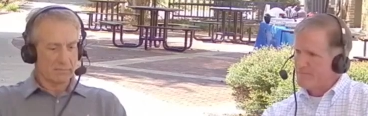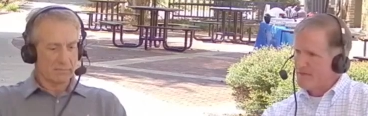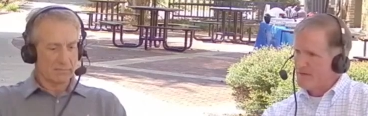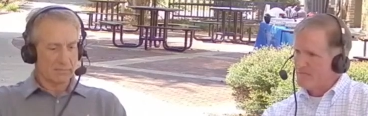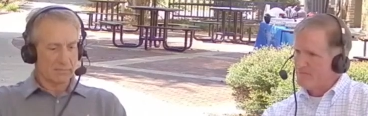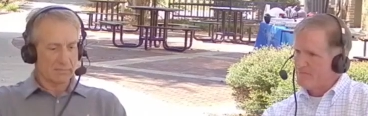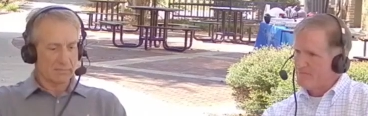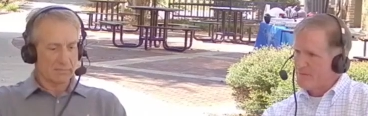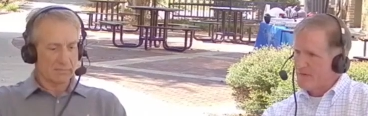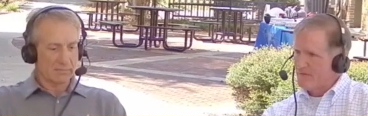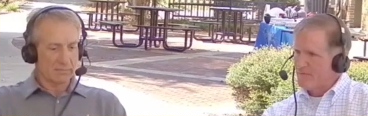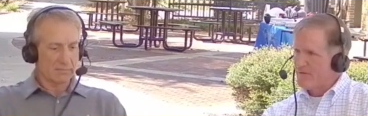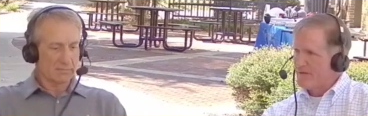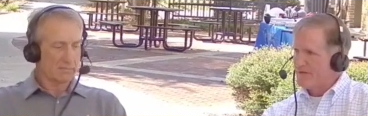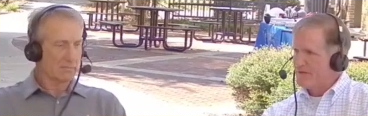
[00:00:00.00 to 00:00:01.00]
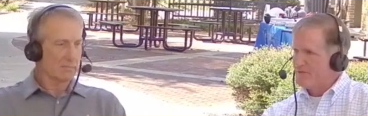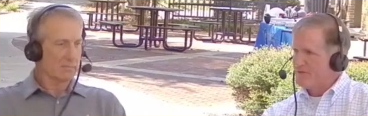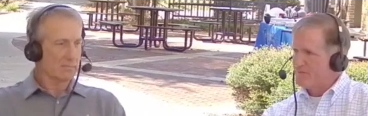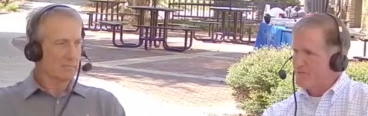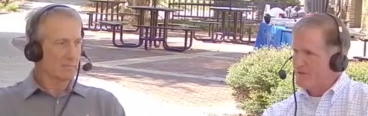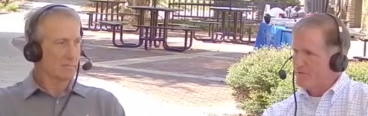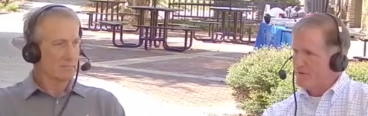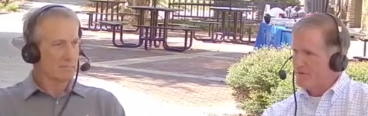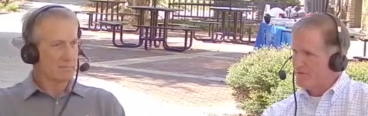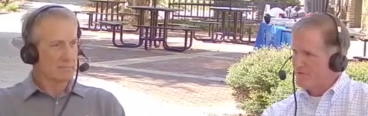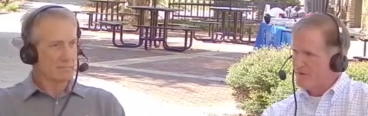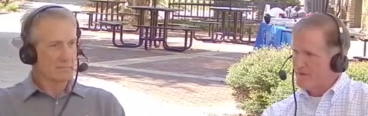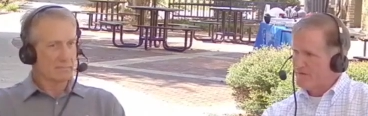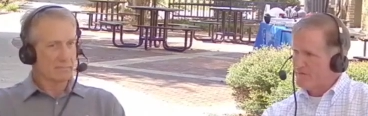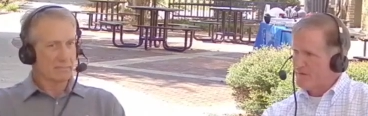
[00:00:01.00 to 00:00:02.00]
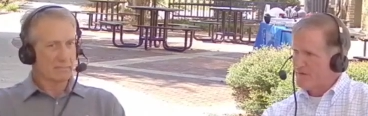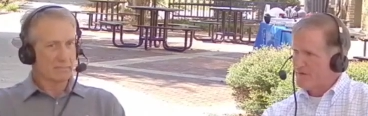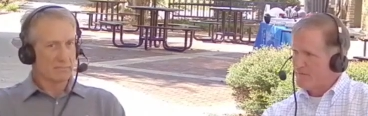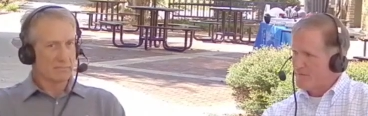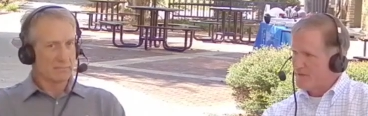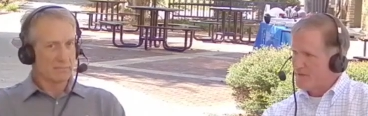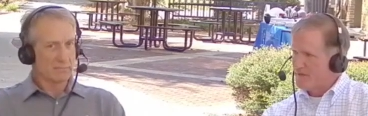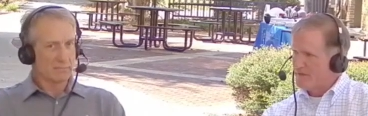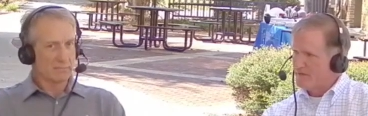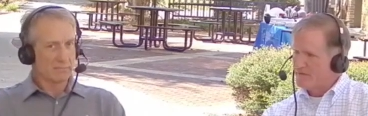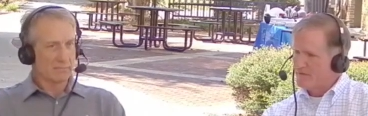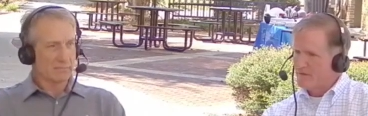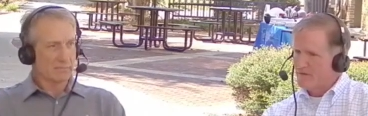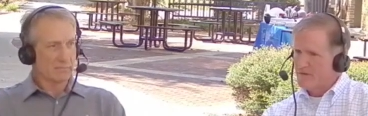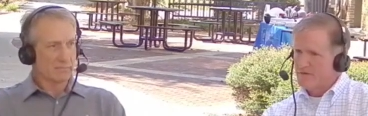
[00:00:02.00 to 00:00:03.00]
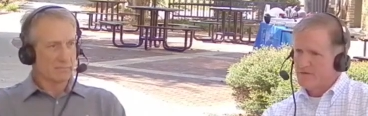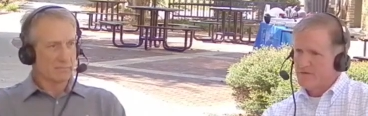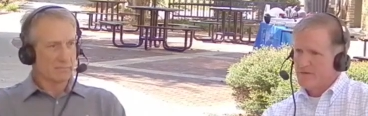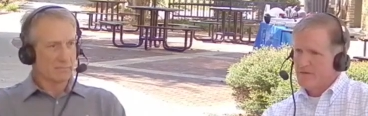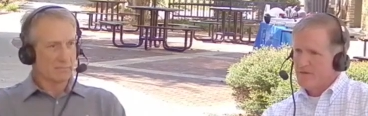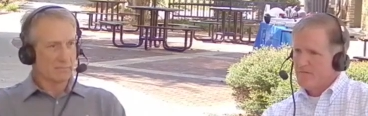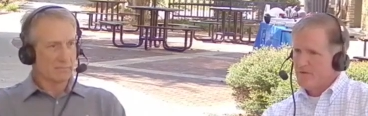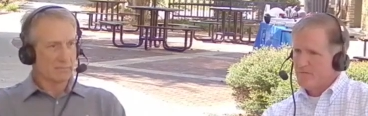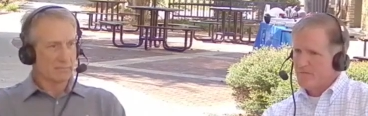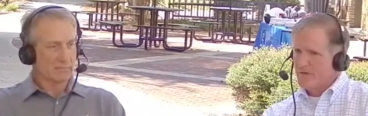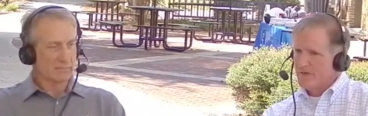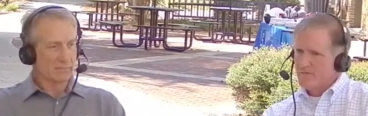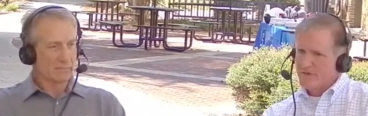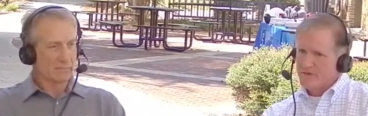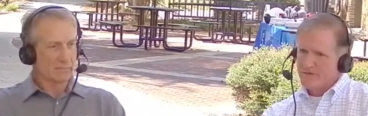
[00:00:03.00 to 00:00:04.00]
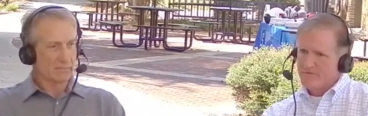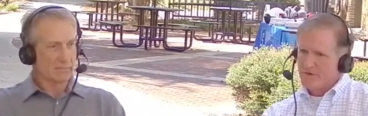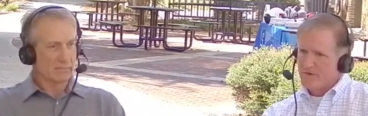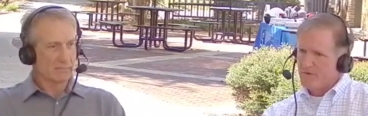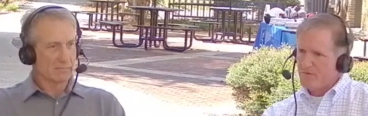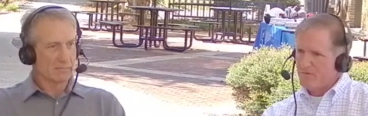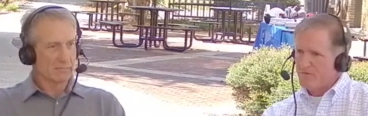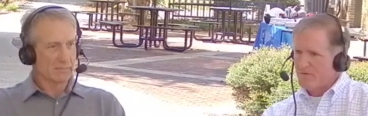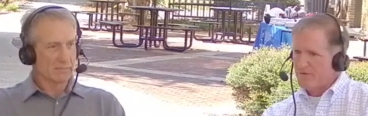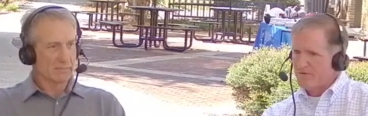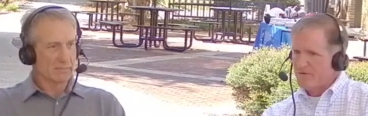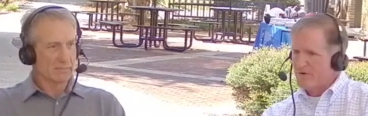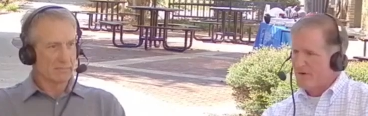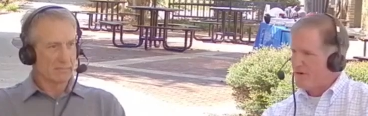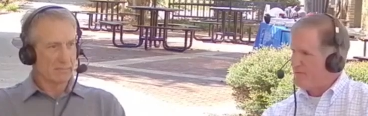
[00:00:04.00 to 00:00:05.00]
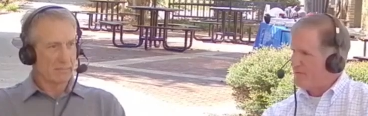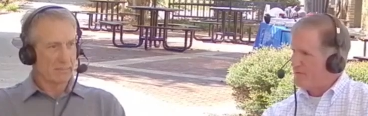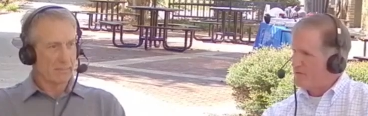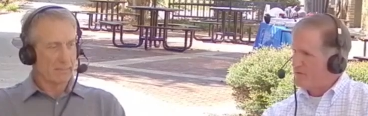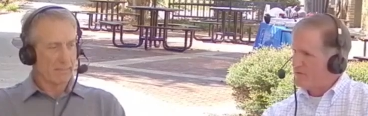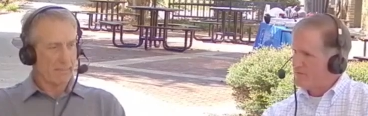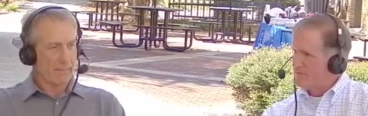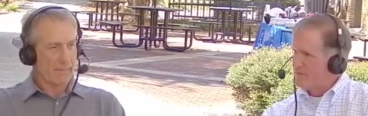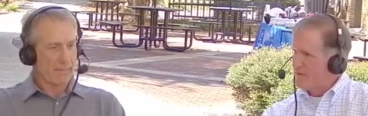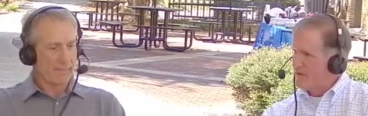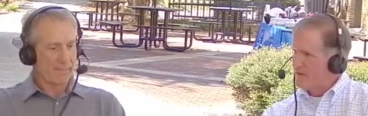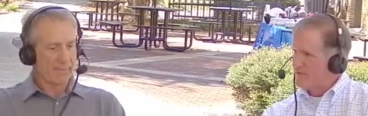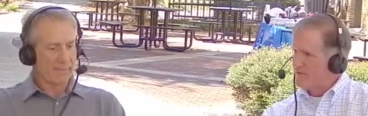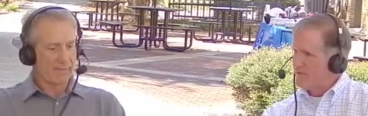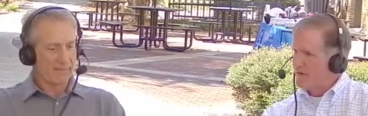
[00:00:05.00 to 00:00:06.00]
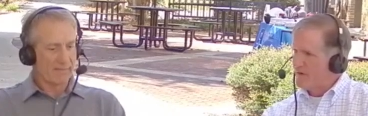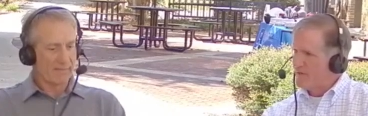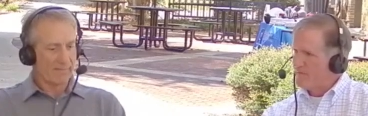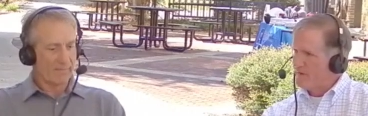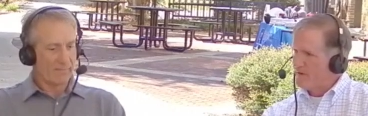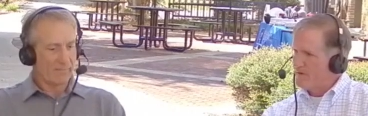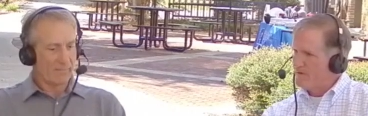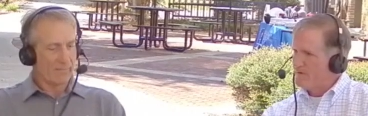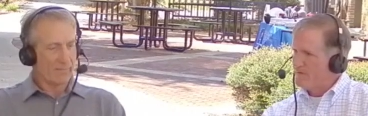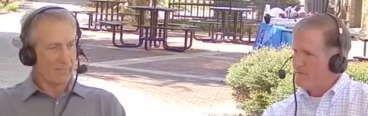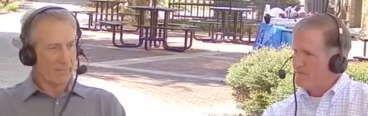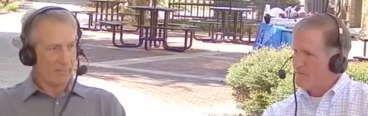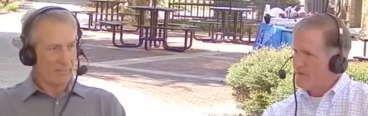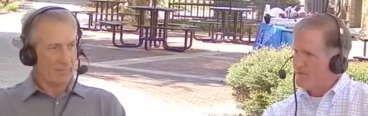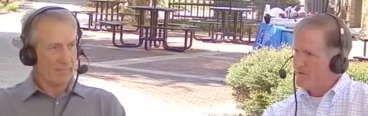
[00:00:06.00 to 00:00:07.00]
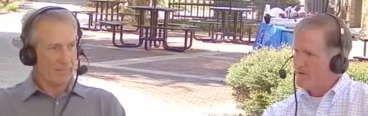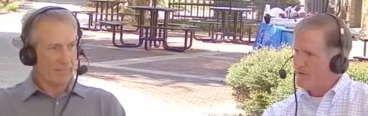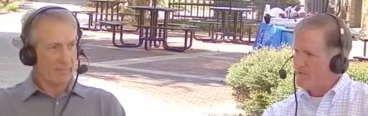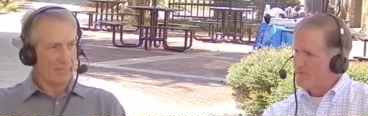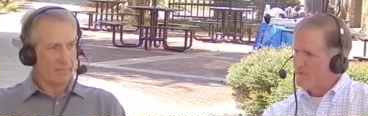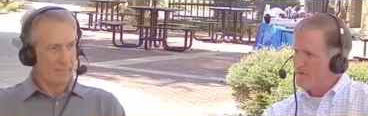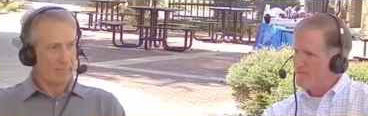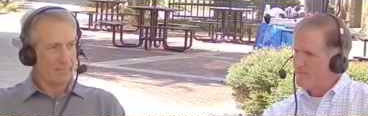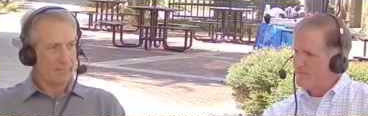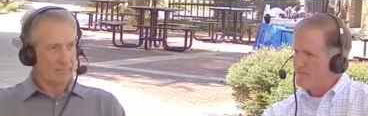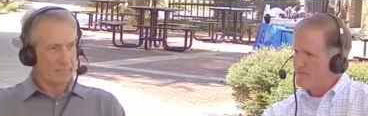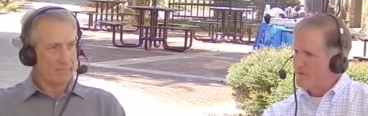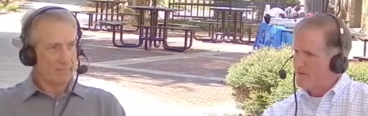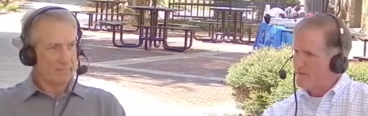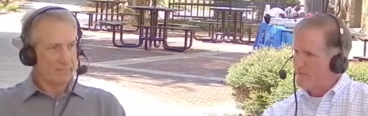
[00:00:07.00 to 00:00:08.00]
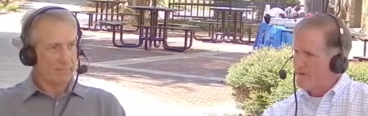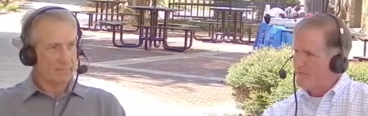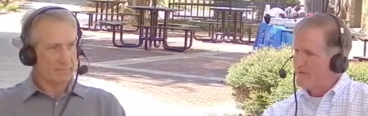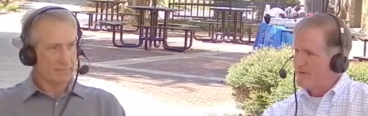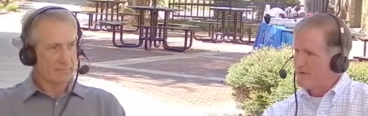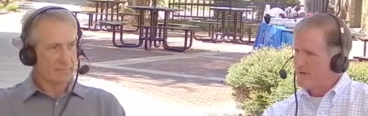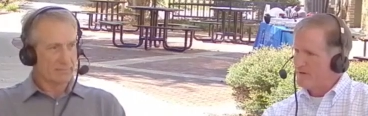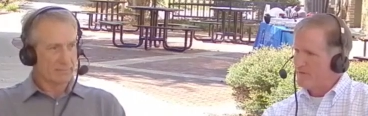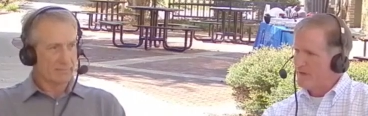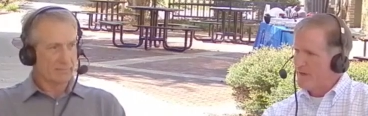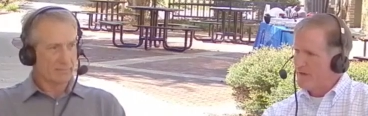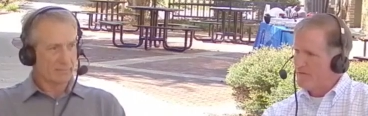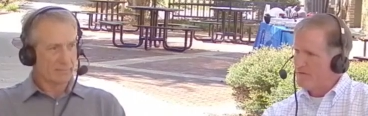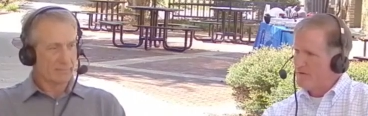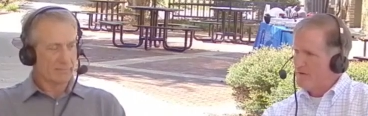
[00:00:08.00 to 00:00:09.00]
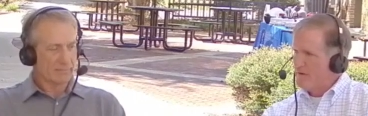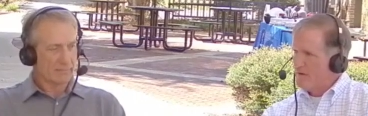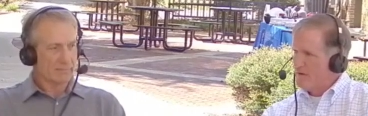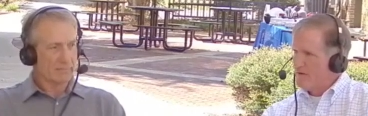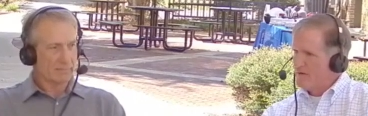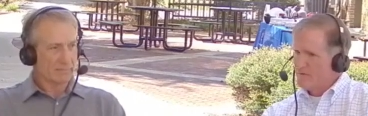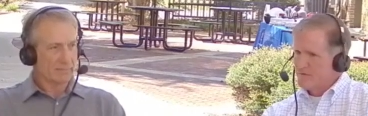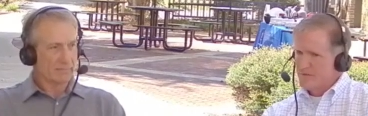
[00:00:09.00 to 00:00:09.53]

Speaker 1: I don't think they should be on interstates by any means, but maybe roads that are gravel and non-stripe roads, maybe maybe they could do that. You know,